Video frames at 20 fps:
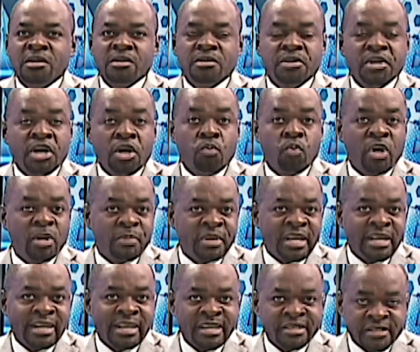There will be
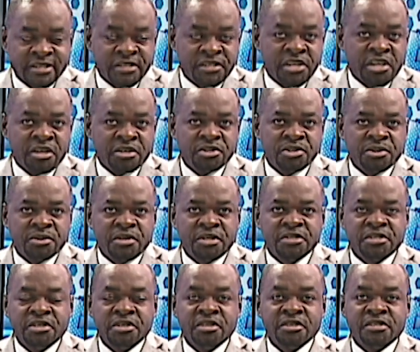a late start to
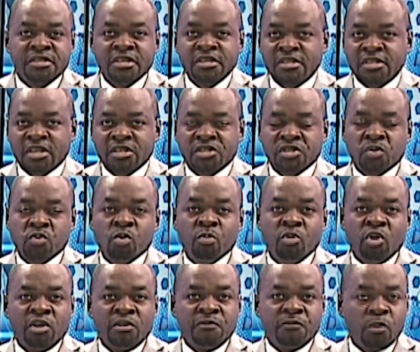this year's ISSA
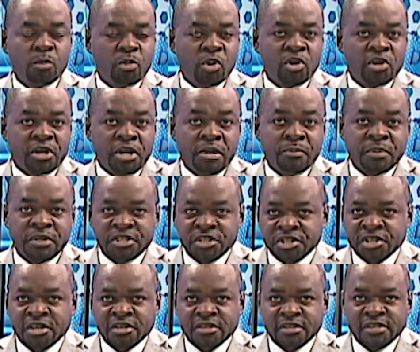Schoolboy Football
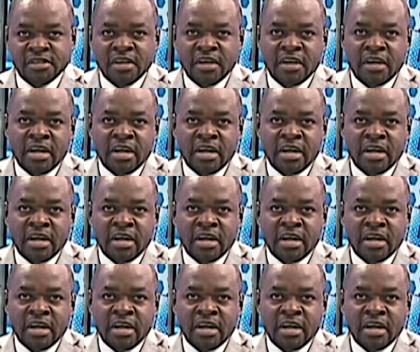Competitions,